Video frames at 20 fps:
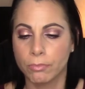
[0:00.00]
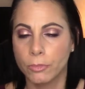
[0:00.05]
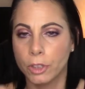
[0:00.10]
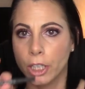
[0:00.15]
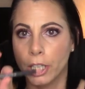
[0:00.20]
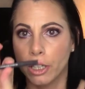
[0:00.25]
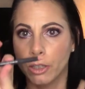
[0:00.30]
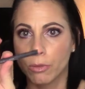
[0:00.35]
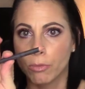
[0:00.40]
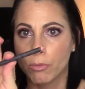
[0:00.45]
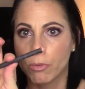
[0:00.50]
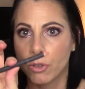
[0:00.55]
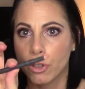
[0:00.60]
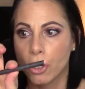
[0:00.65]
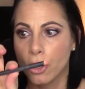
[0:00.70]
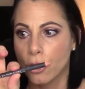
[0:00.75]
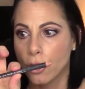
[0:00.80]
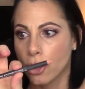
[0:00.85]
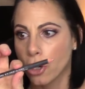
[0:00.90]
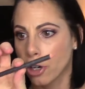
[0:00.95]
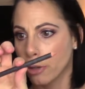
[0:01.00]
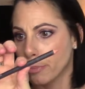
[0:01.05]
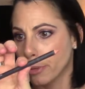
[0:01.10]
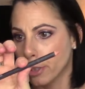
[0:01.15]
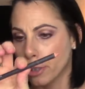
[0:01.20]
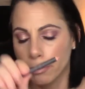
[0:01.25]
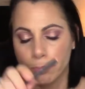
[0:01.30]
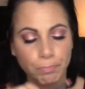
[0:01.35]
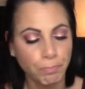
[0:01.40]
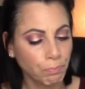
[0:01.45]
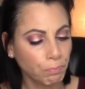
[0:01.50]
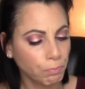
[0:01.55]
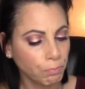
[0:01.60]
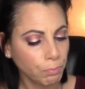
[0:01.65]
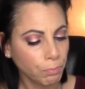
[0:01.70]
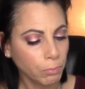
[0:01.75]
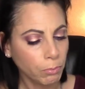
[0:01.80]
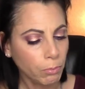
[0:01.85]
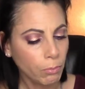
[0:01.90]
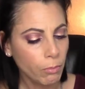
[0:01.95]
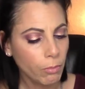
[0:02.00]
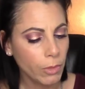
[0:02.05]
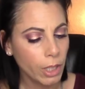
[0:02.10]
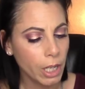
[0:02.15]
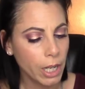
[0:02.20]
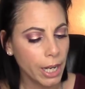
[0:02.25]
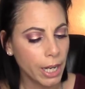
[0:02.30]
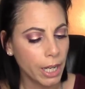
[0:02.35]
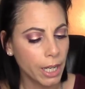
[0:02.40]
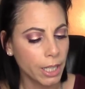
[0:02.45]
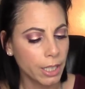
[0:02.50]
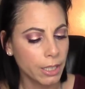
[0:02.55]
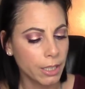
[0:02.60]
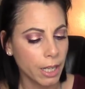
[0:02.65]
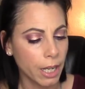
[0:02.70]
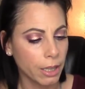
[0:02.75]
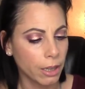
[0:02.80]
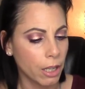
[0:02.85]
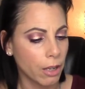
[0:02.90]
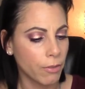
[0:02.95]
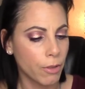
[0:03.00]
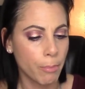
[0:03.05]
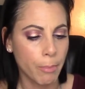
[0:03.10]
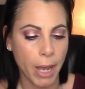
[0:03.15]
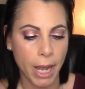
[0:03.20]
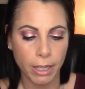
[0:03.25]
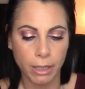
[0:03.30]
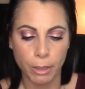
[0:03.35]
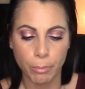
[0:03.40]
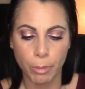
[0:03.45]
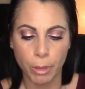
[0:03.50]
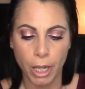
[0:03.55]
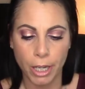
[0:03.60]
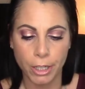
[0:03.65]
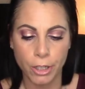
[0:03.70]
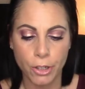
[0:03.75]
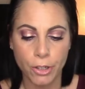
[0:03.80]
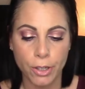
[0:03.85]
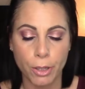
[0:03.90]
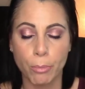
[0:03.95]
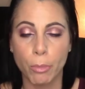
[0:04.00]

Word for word: you know, you sharpen them. And I love the MAC lip liners. The